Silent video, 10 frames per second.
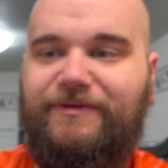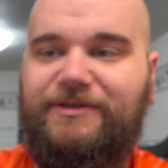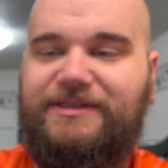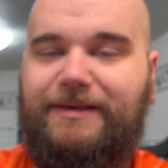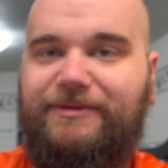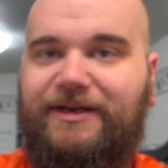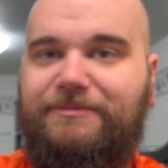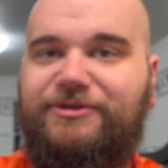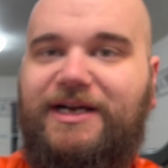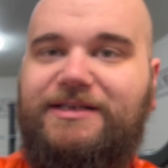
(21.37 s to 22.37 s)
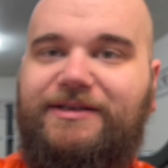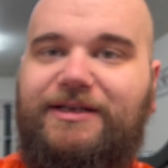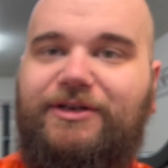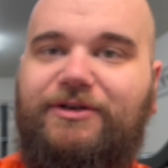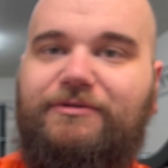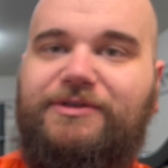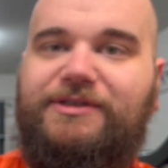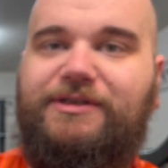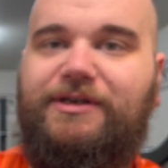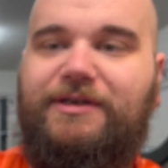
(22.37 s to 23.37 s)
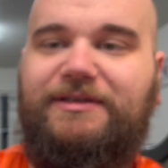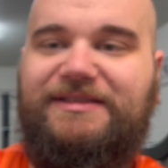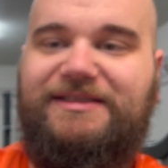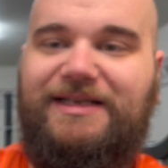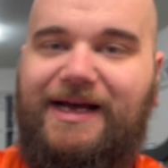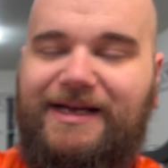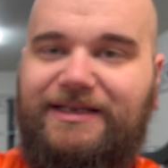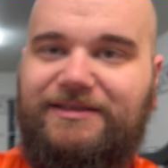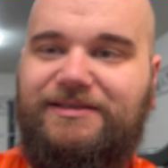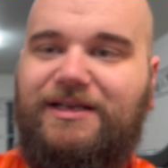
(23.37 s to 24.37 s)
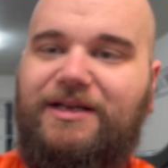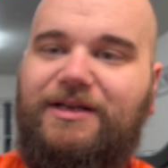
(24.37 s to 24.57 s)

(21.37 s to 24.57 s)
first time that I'm trying Ghost Size.